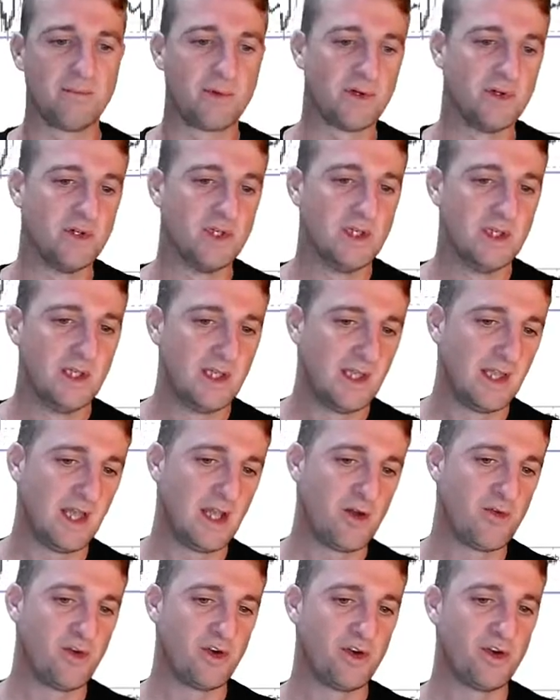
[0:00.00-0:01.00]
but
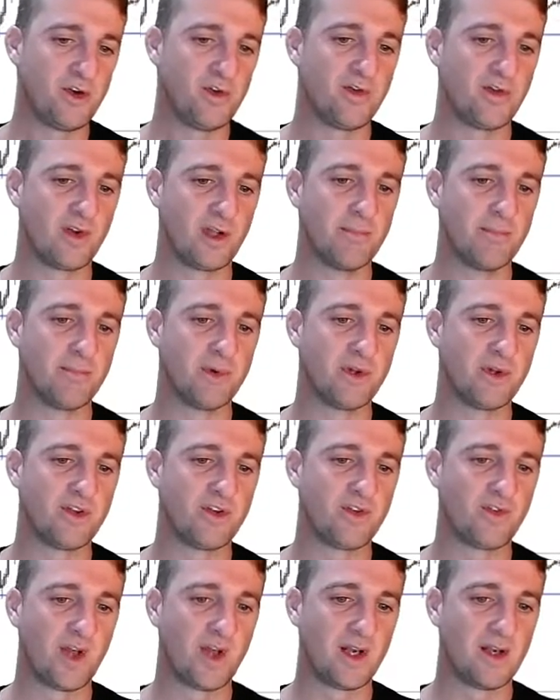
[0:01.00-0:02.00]
if we do flip
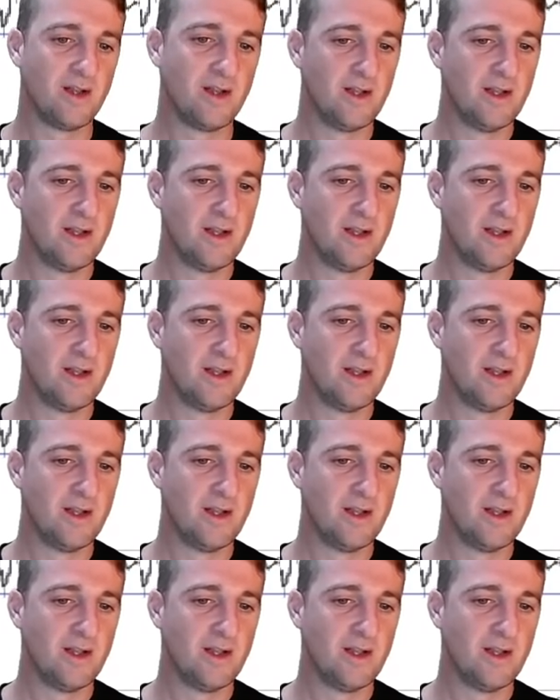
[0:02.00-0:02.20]
bullish, then